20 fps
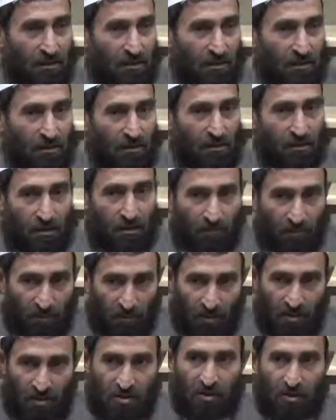The
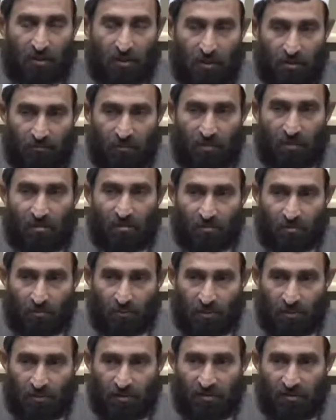combination of these
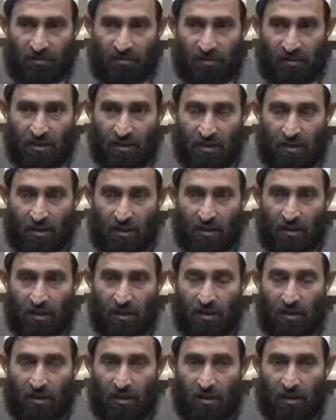words
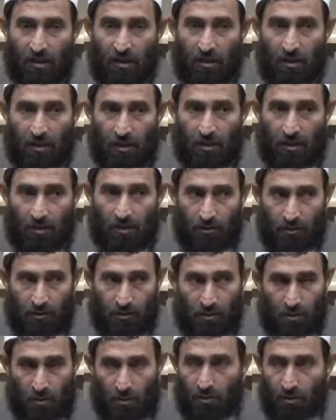
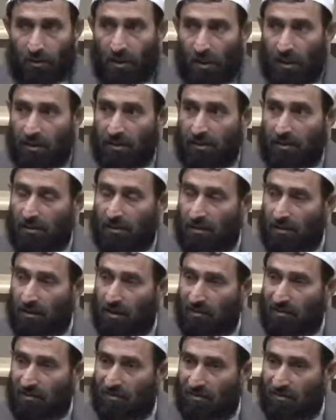show that
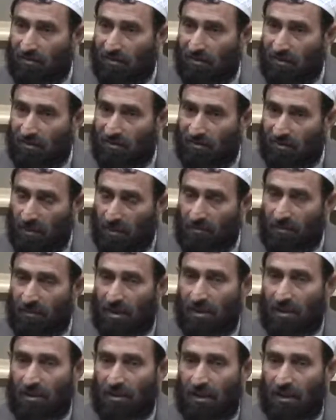this is
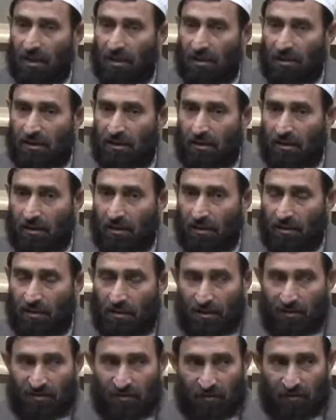something
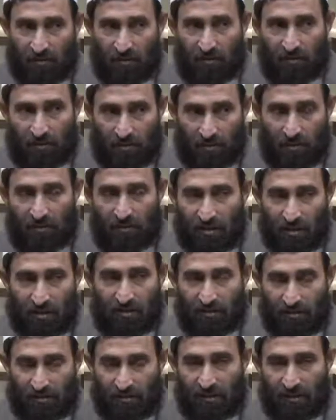
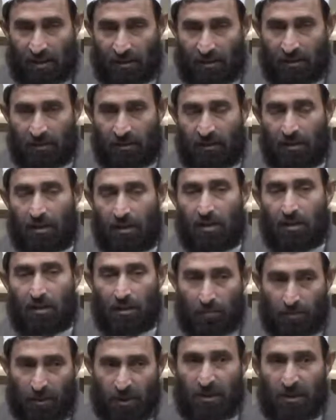it's done
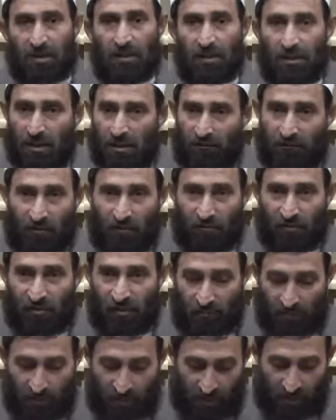repeatedly from
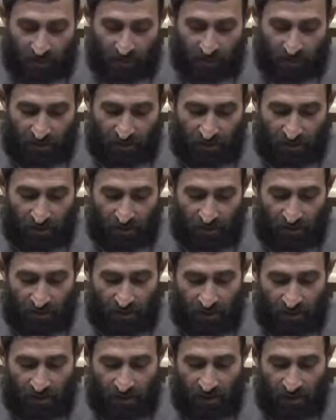someone.
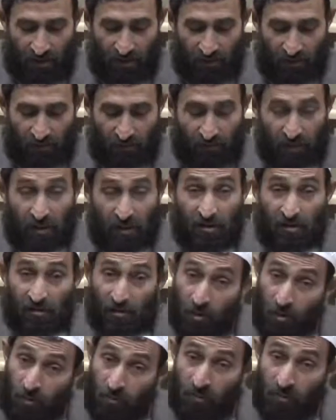So that is
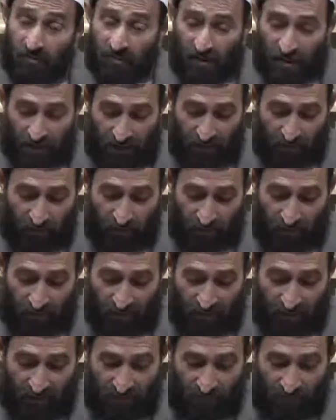humaza and
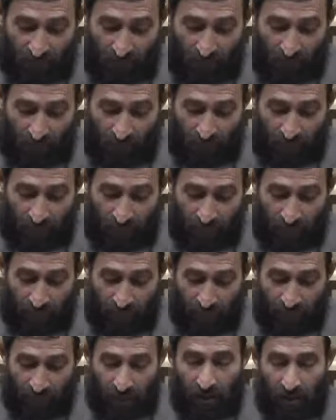lumaza.
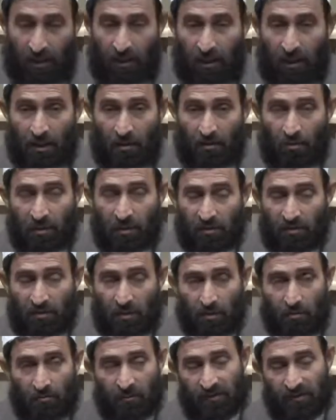What is
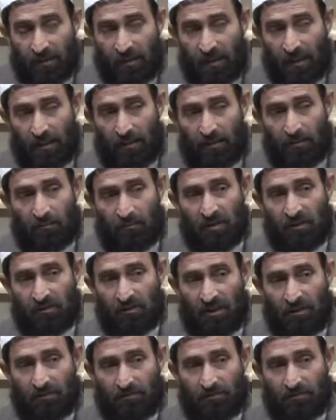humaza and lumaza?